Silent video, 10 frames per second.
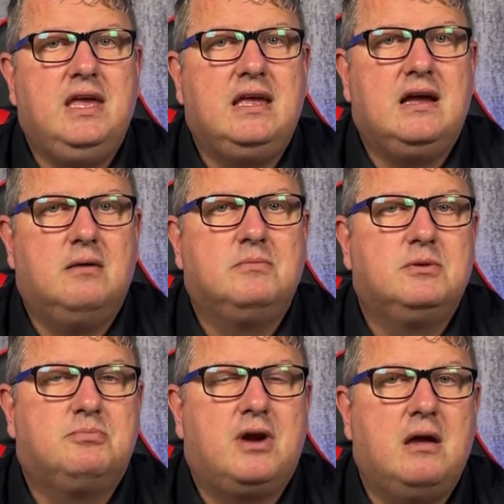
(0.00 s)

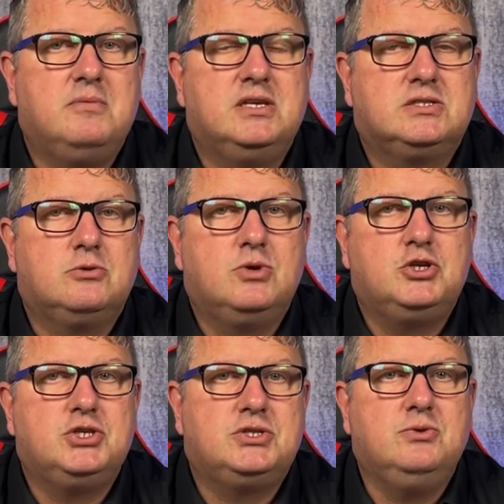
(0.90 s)
incumbent Prime Minister
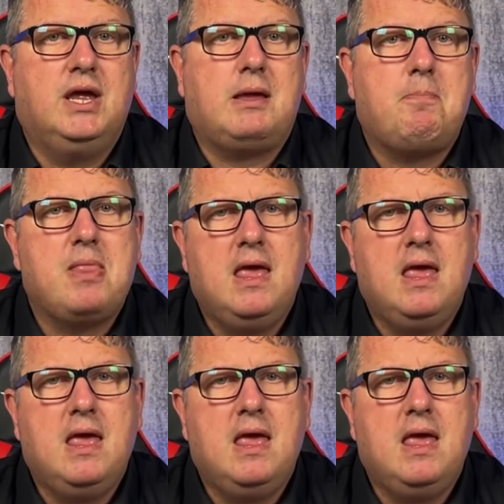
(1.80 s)
Rishi Sunak.